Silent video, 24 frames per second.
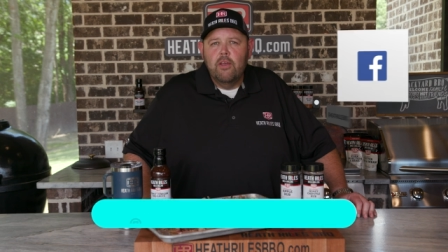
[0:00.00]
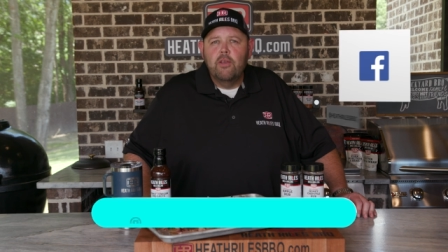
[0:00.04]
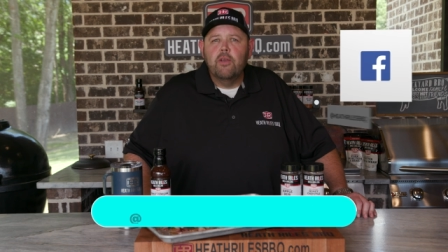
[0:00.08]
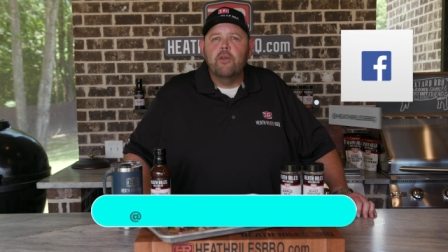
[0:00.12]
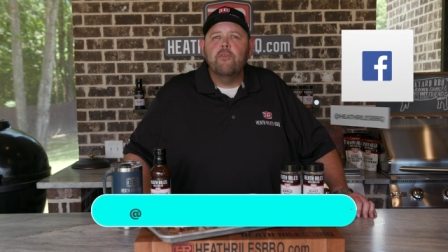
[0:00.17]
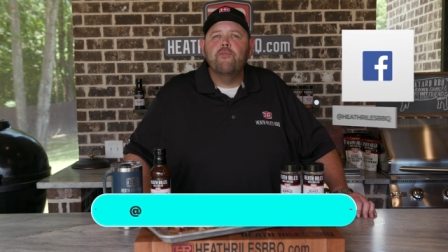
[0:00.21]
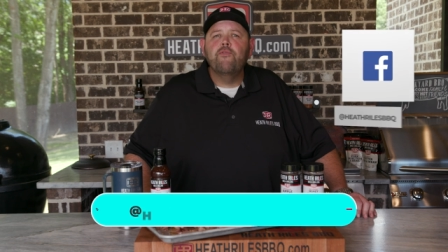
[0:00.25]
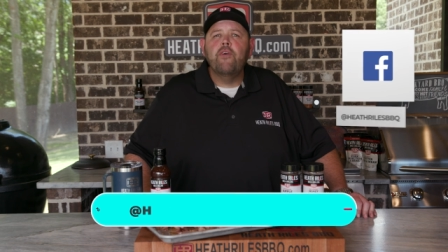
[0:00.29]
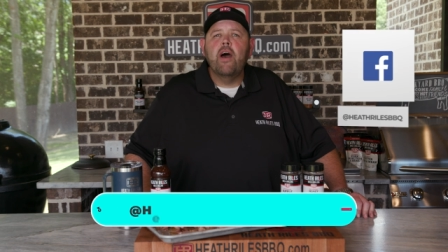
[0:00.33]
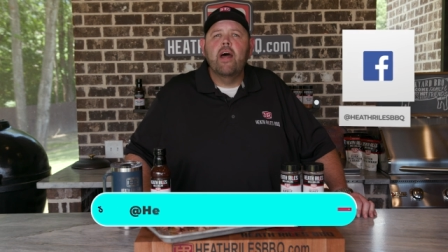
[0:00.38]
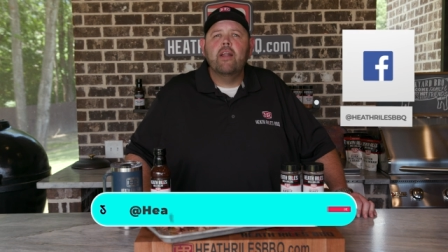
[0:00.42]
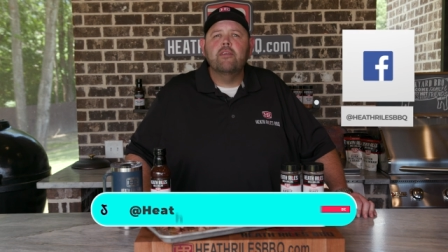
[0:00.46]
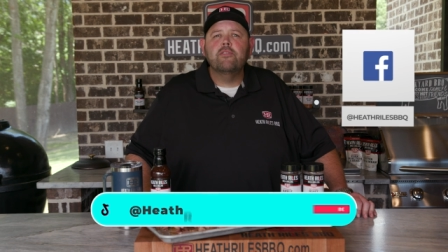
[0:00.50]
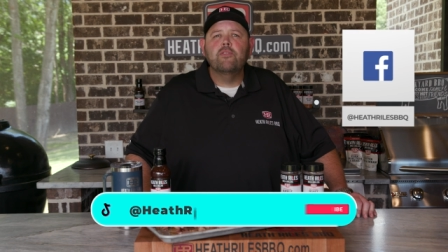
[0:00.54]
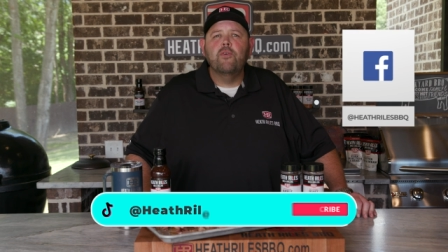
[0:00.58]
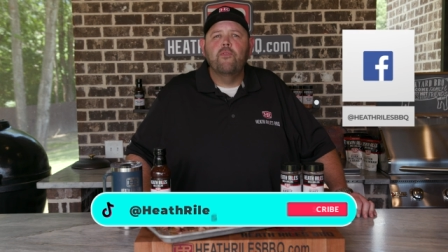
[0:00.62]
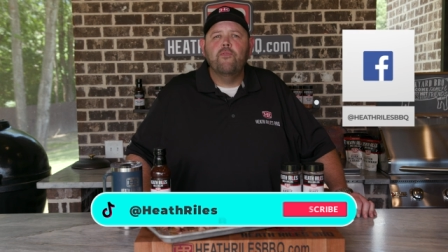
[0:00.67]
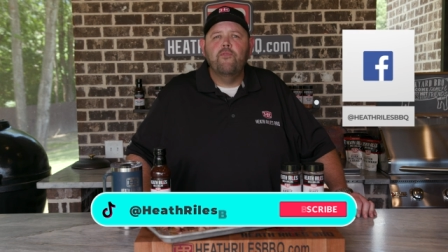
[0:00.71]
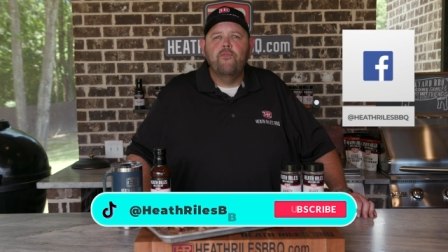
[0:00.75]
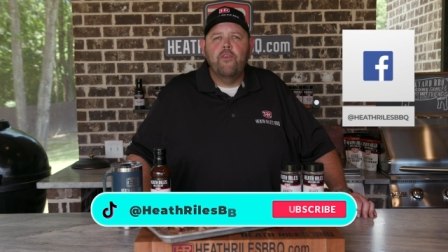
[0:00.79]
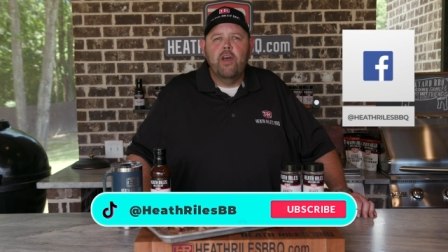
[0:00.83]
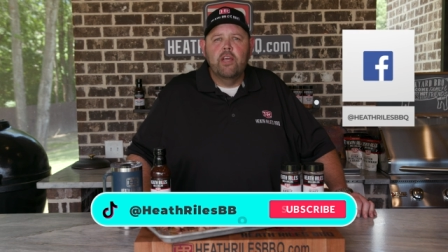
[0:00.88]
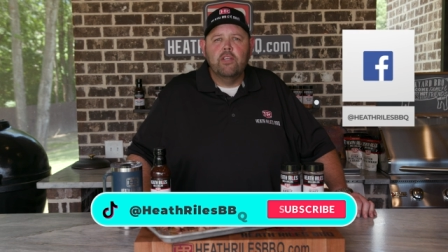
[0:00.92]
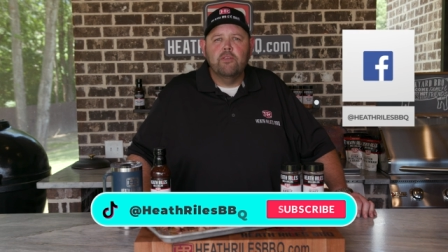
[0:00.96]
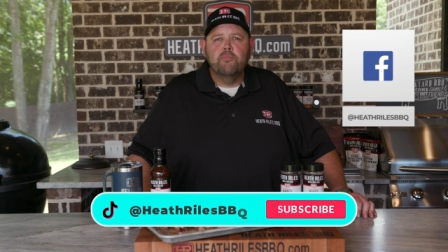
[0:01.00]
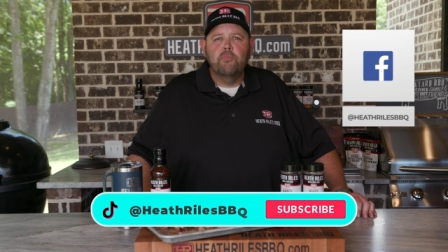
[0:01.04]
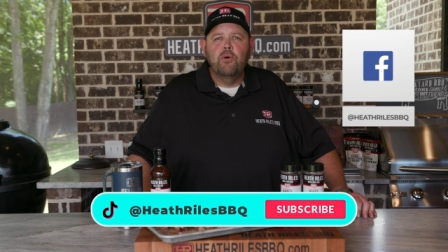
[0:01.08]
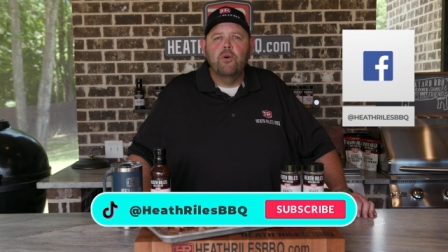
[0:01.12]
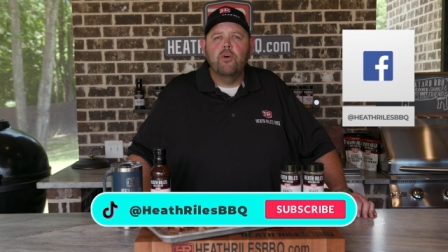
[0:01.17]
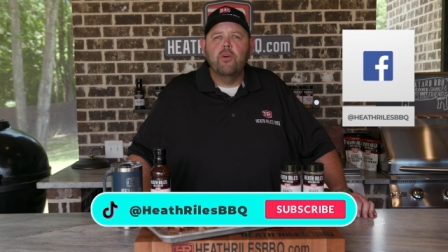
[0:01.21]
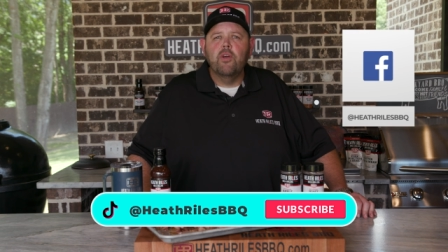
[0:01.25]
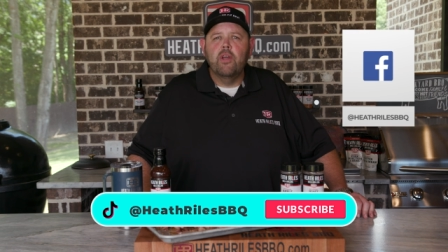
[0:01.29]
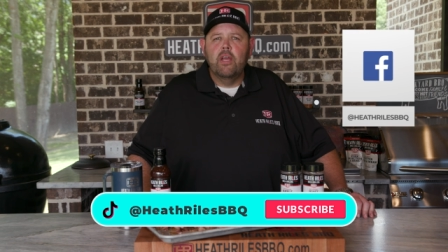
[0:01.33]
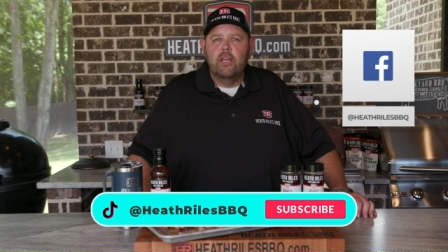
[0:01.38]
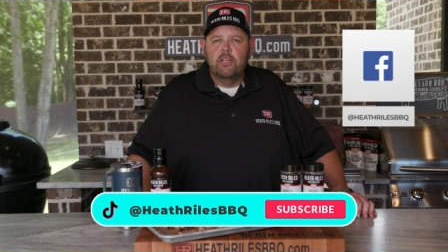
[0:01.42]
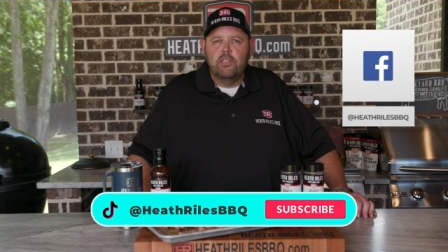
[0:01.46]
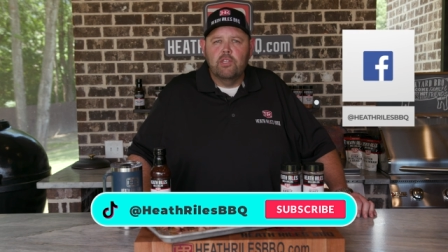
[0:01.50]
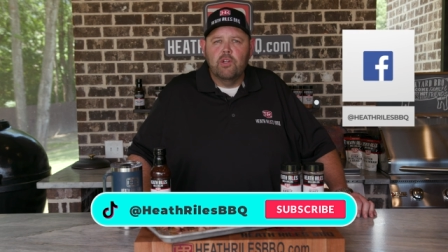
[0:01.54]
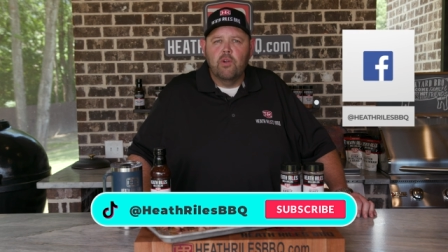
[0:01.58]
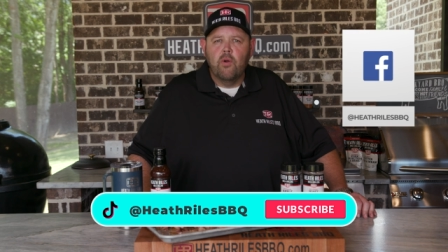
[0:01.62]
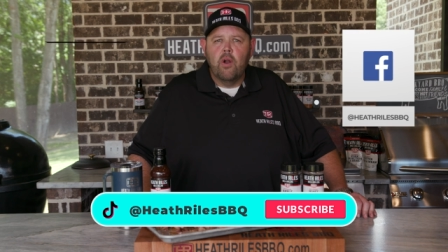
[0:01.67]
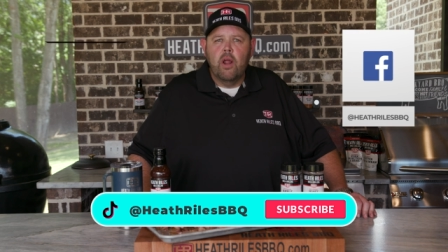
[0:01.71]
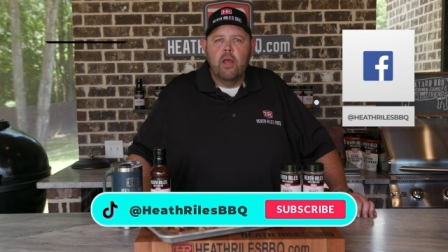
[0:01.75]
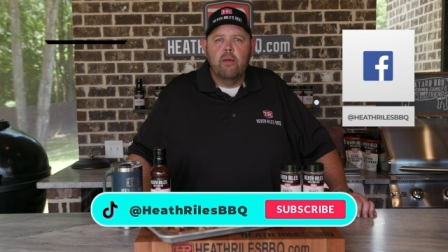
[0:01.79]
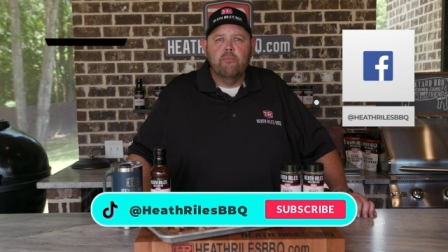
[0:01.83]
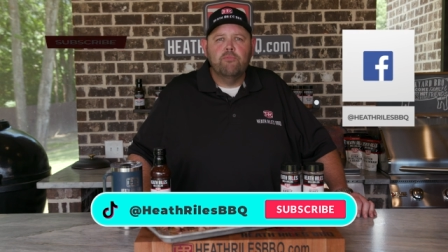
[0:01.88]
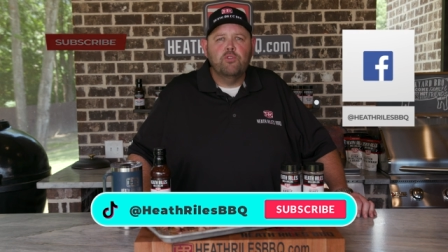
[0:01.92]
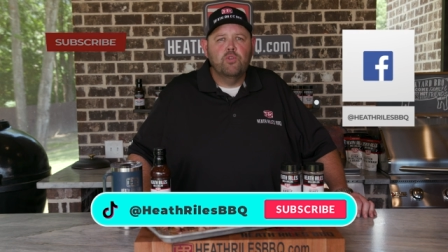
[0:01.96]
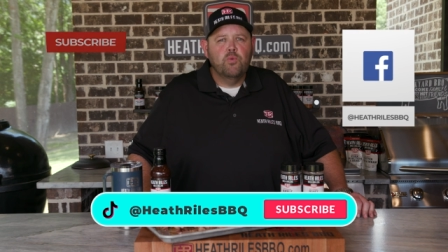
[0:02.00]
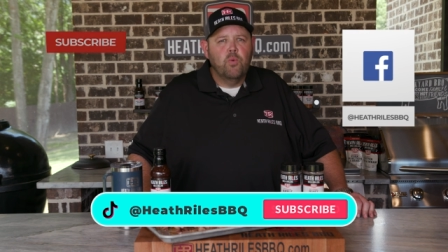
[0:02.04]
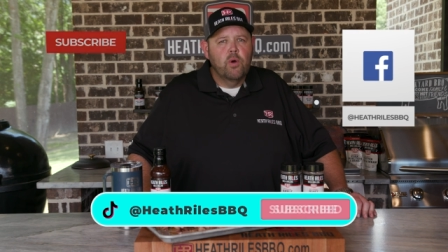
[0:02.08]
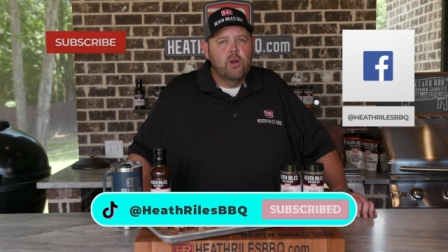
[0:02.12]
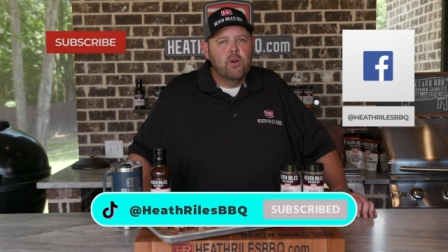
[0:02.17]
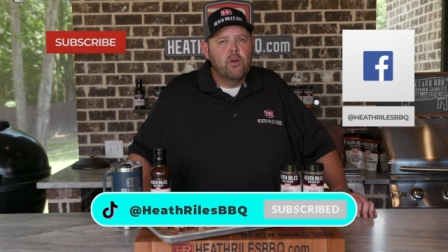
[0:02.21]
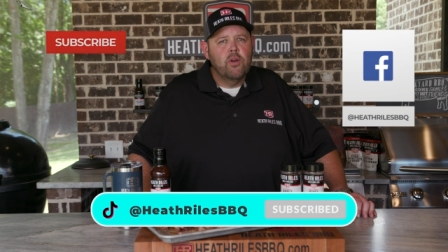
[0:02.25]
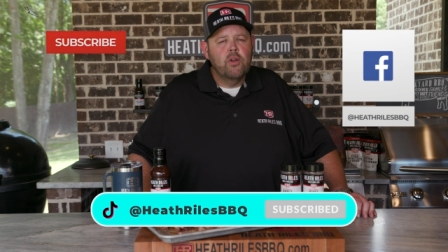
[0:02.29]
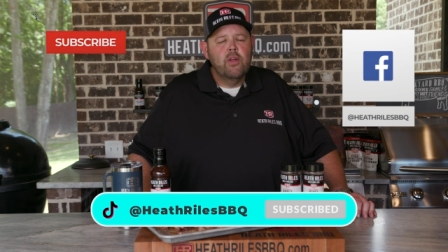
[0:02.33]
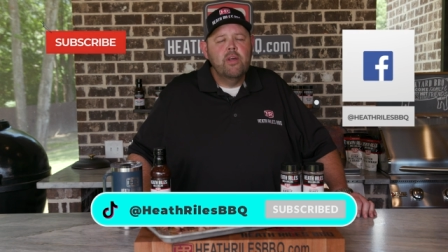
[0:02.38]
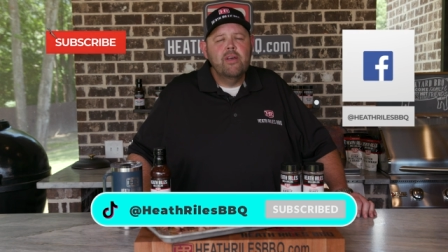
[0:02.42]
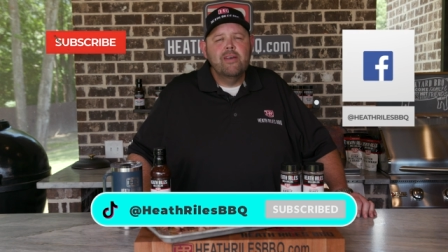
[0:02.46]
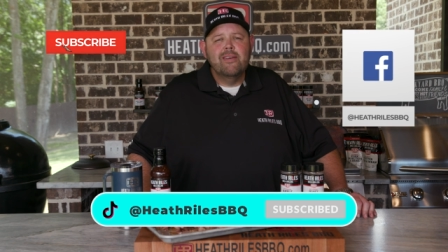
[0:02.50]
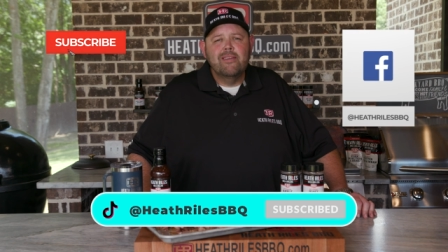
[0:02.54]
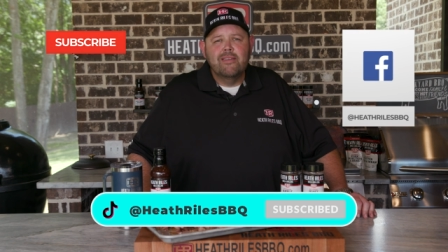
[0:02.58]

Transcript: You can find us on Facebook, Instagram, Twitter,